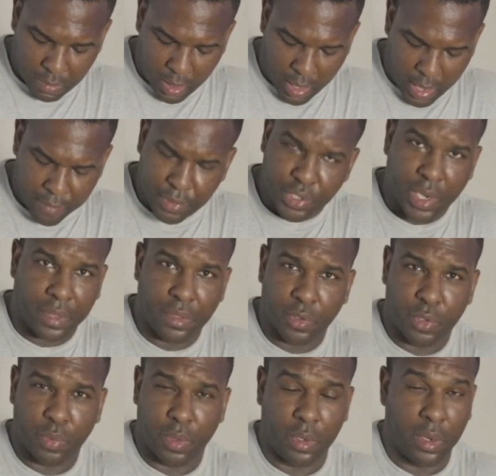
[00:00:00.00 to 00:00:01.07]
Haven't shot
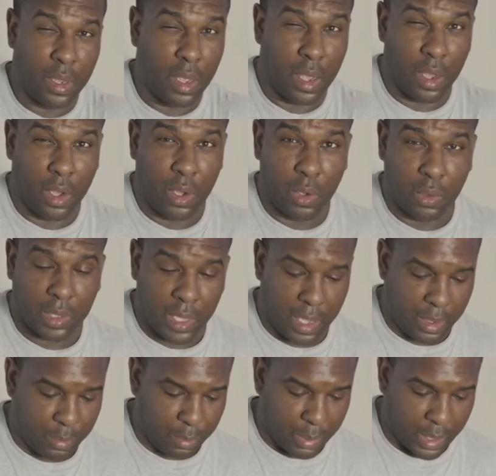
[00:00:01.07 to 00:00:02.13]
this one a whole
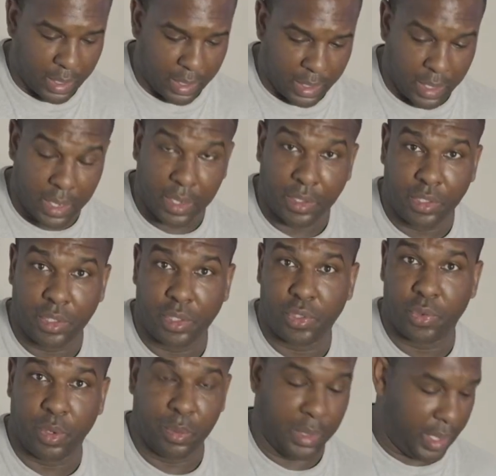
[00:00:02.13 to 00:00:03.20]
lot, but it's
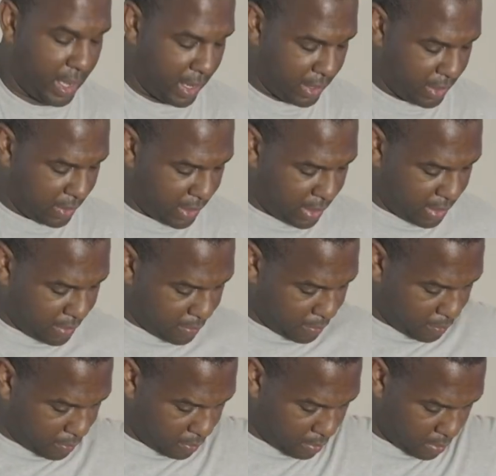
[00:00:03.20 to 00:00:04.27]
extremely accurate.
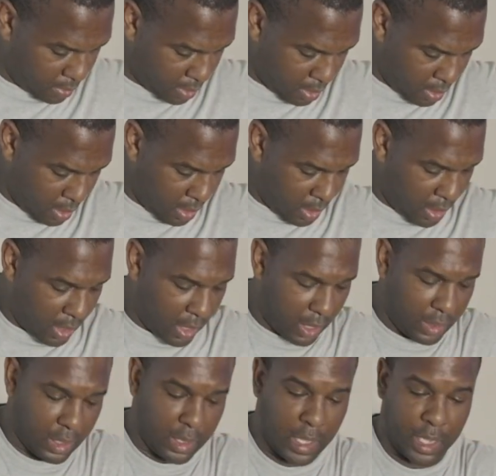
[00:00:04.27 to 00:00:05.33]

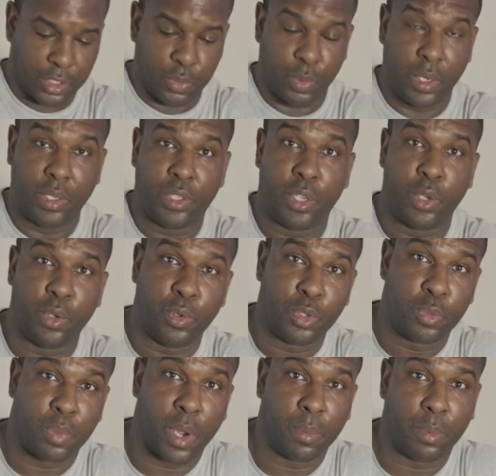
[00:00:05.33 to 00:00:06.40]
The Glock 22
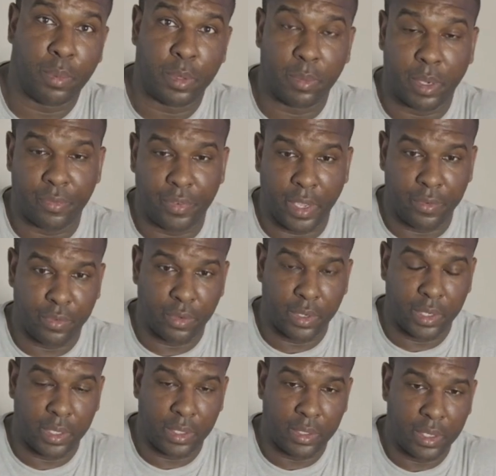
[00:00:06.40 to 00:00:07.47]
is probably my
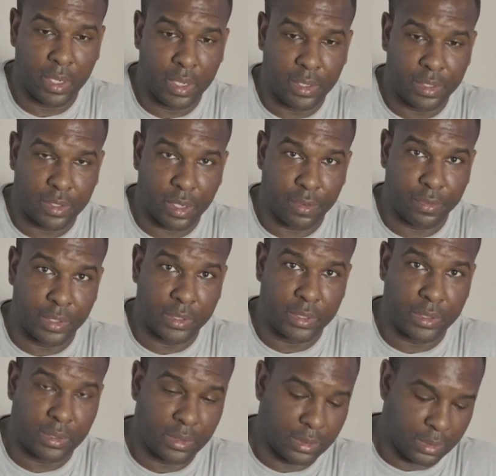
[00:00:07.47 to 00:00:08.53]
favorite
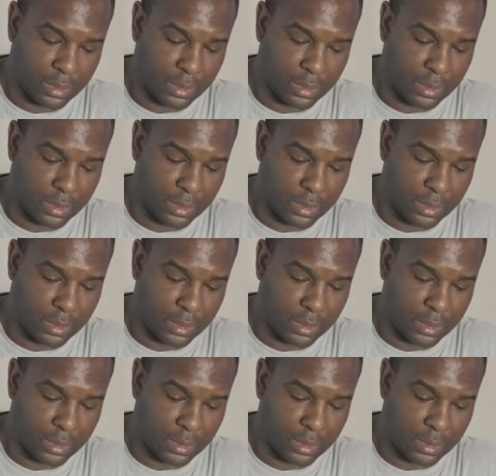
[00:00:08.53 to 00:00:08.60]
service